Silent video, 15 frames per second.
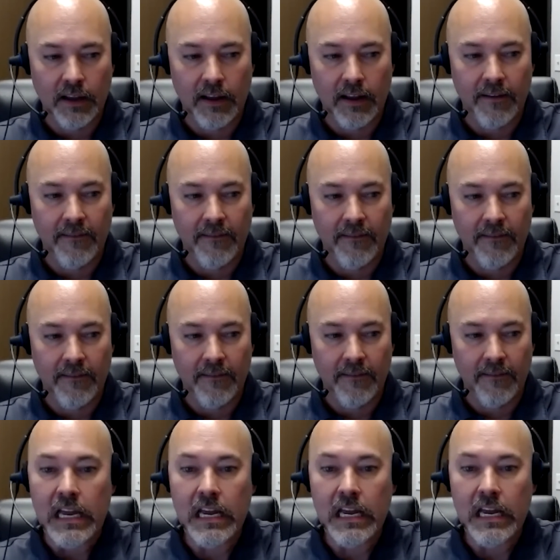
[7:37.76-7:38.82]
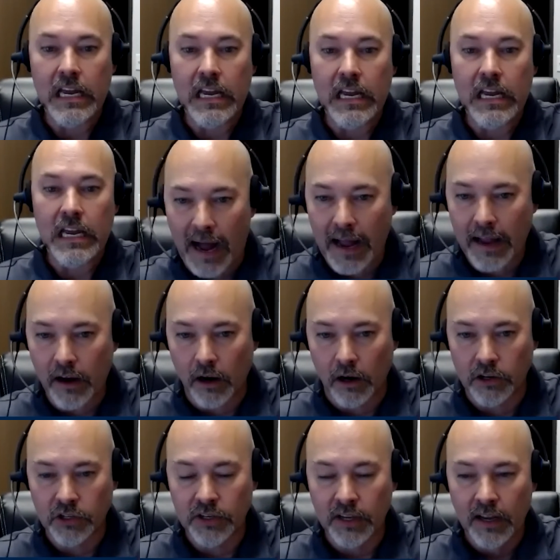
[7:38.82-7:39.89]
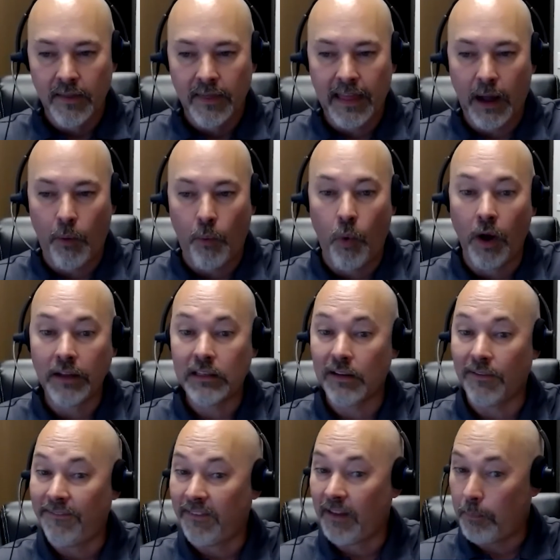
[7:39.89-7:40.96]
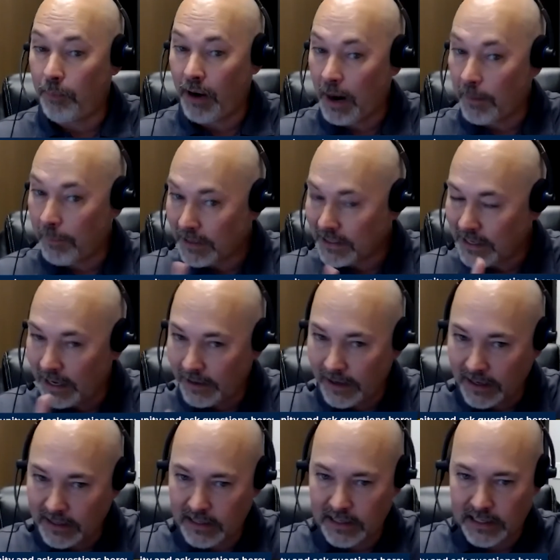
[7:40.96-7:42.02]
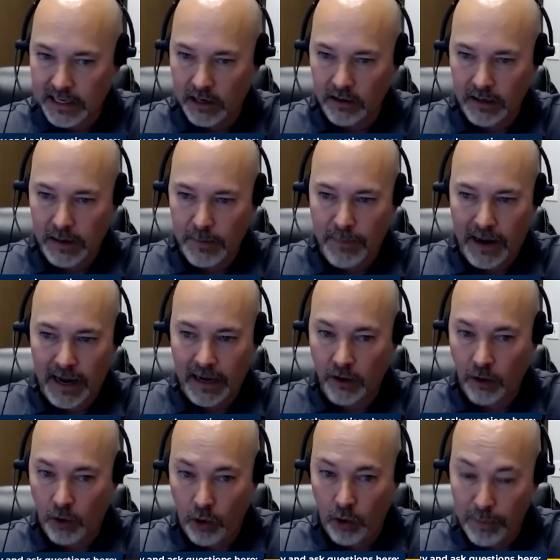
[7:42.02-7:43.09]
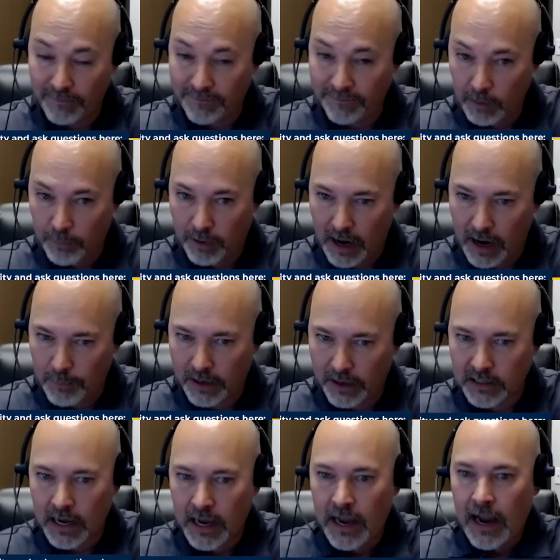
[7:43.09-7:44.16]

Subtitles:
very eager buyers that want to flip properties, not necessarily buy and hold, but flip properties.